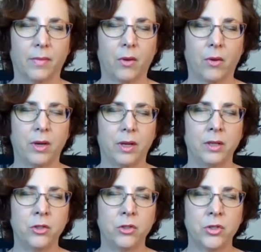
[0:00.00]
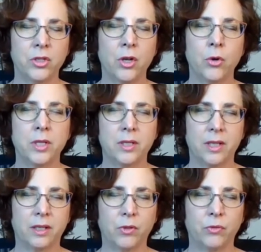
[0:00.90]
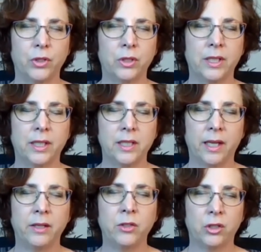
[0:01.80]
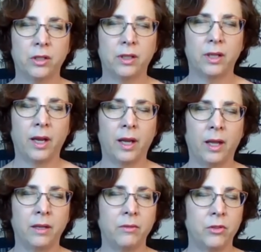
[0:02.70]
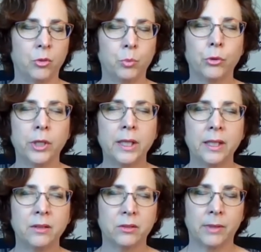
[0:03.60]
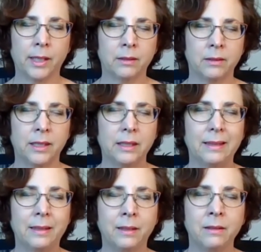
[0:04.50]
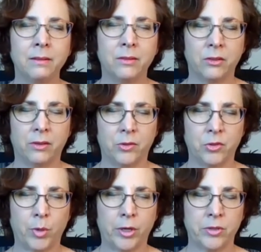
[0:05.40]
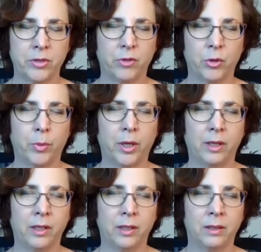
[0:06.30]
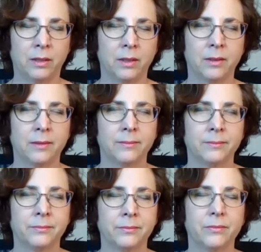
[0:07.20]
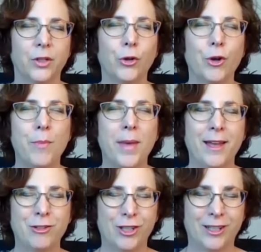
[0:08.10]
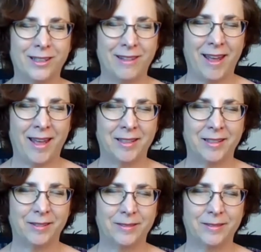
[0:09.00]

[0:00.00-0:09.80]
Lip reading: Good. And you're just noticing if you feel any tension, and you're breathing directly into those parts of your body. You're imagining that.